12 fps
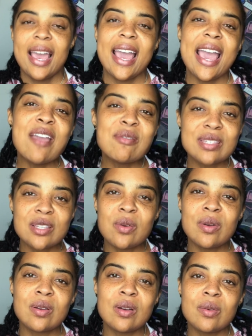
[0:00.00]
Hey, what's
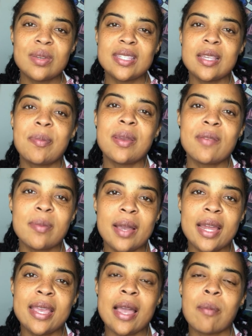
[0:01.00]
going on? What's up,
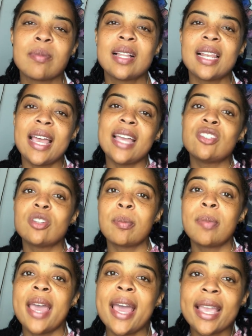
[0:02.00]
everybody? I'm glad you're
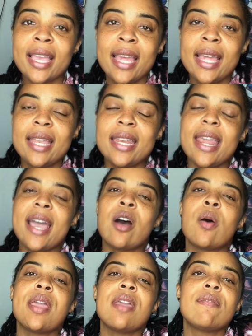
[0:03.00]
back.
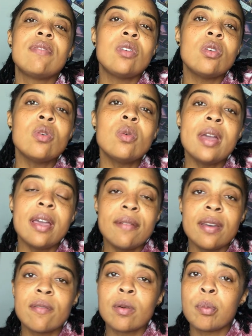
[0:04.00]
Now, if you have
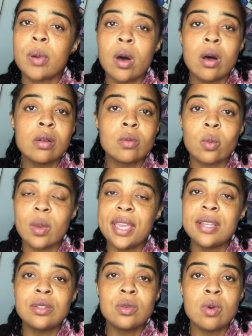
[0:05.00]
ever balled
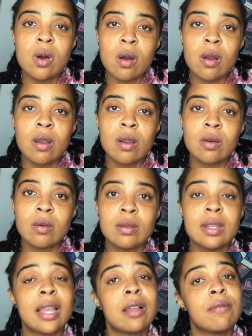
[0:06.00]
way too hard on
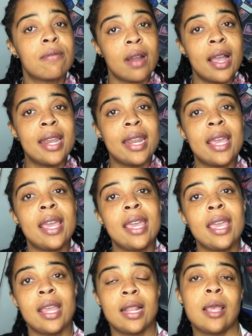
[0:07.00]
like a
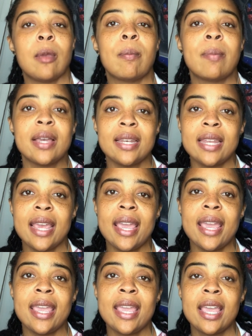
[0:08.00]
Friday and then Monday